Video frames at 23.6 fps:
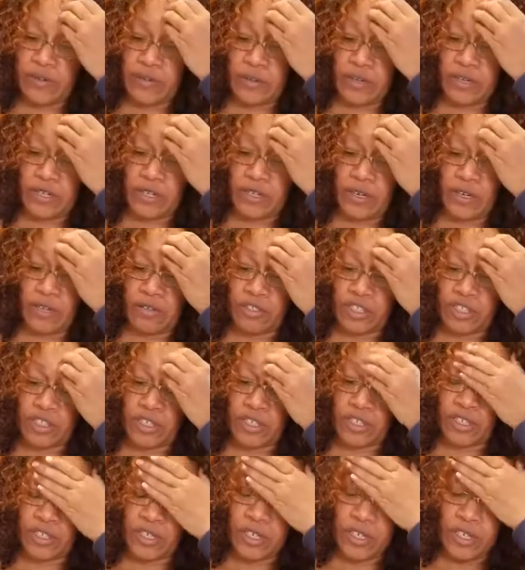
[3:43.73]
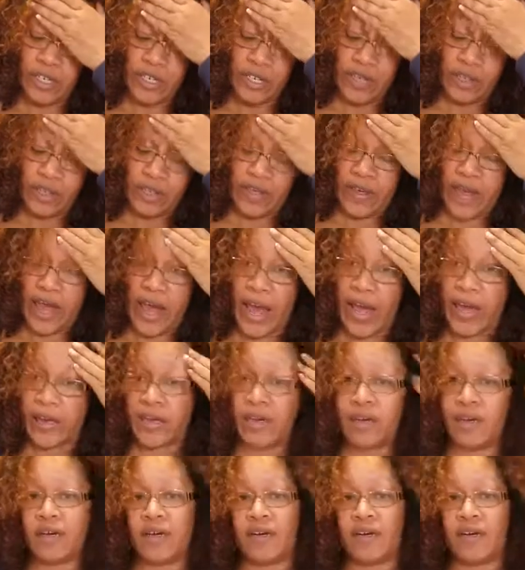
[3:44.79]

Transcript: with the closure, that